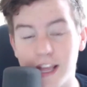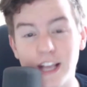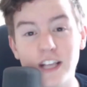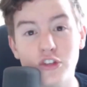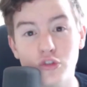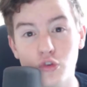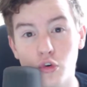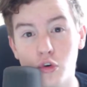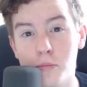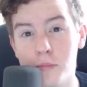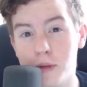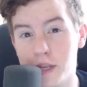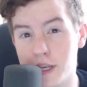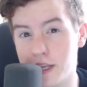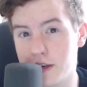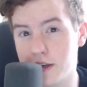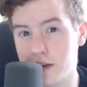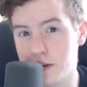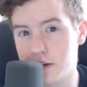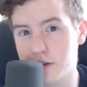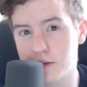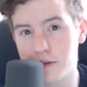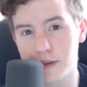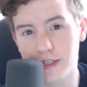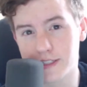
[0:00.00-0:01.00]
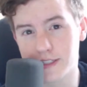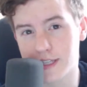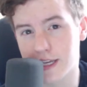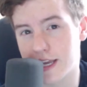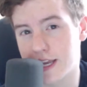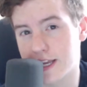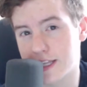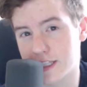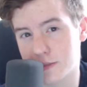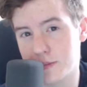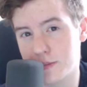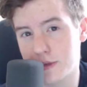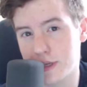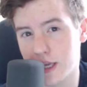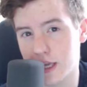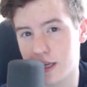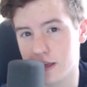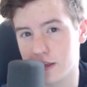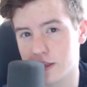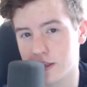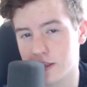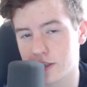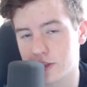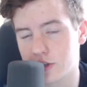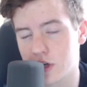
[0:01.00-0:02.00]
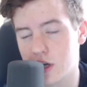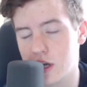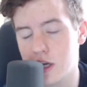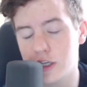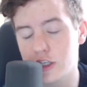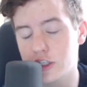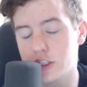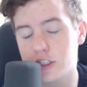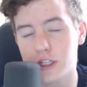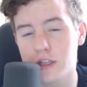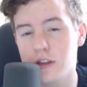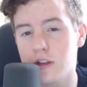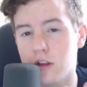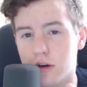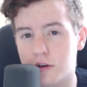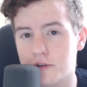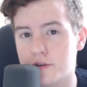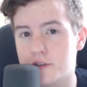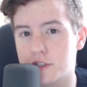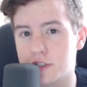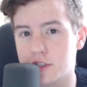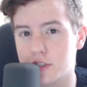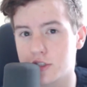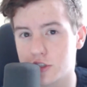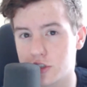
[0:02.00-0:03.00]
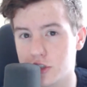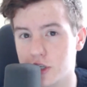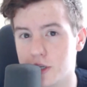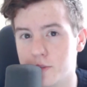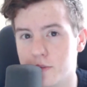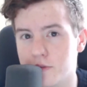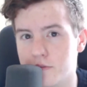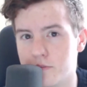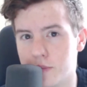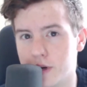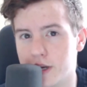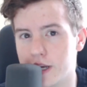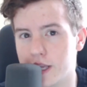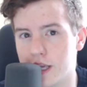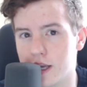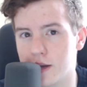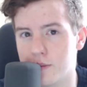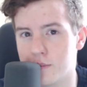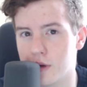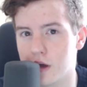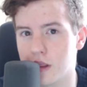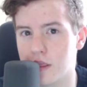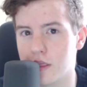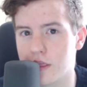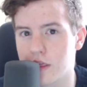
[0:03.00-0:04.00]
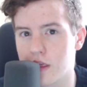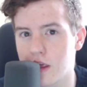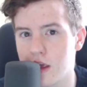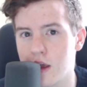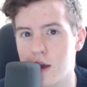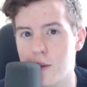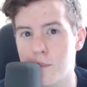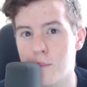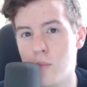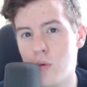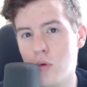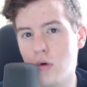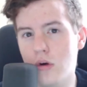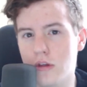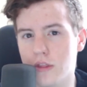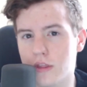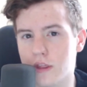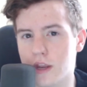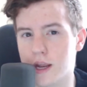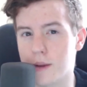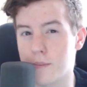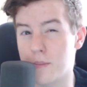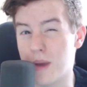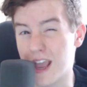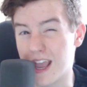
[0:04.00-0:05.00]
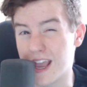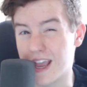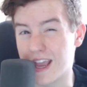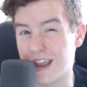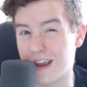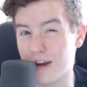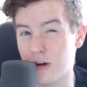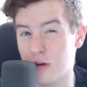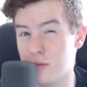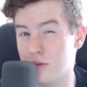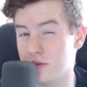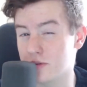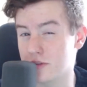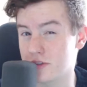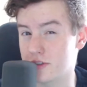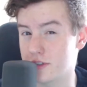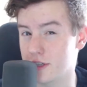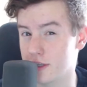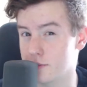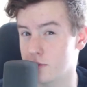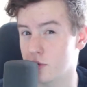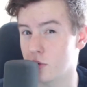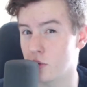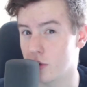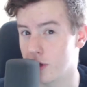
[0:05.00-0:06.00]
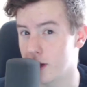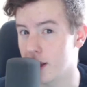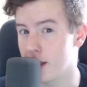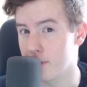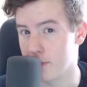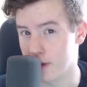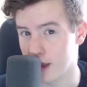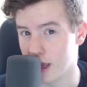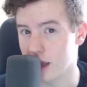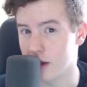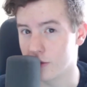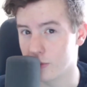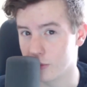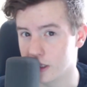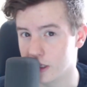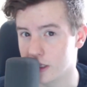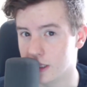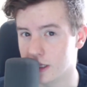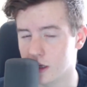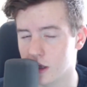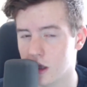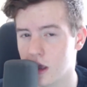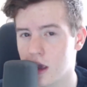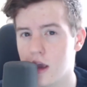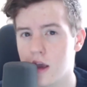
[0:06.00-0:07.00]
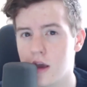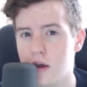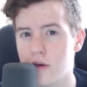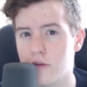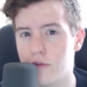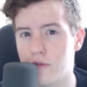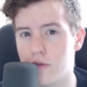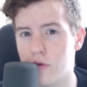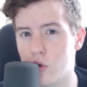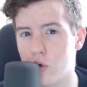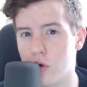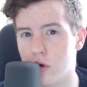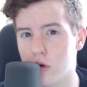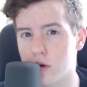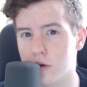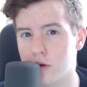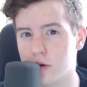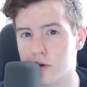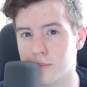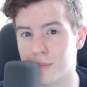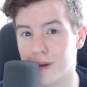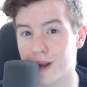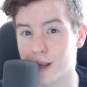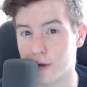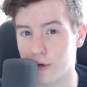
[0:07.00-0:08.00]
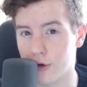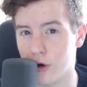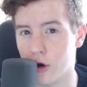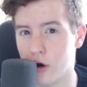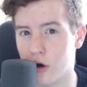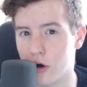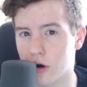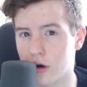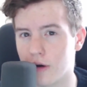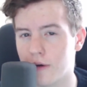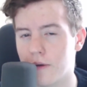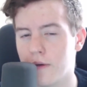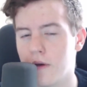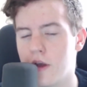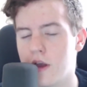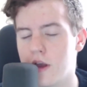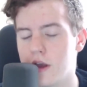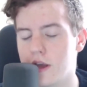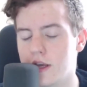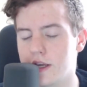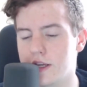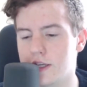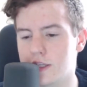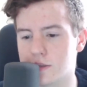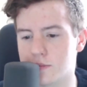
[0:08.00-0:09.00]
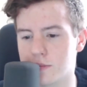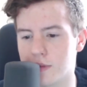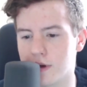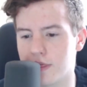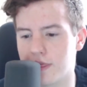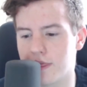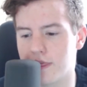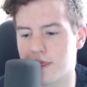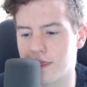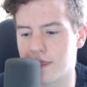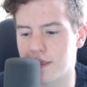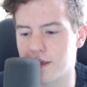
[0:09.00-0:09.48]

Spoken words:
Exorbitant because I can't speak English. Just a large sum of money a month. More than I pay, almost double what I pay really for my car each month.